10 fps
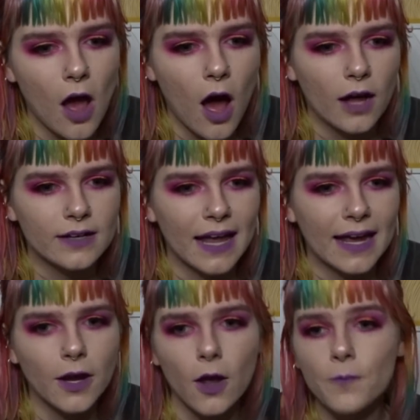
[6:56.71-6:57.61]
on
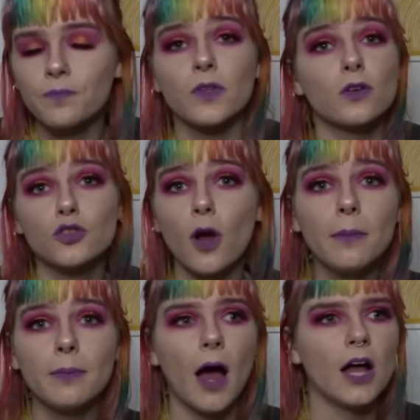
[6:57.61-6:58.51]
like
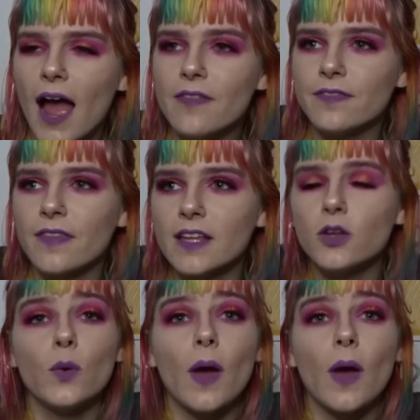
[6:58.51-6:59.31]
Trump merch, and they do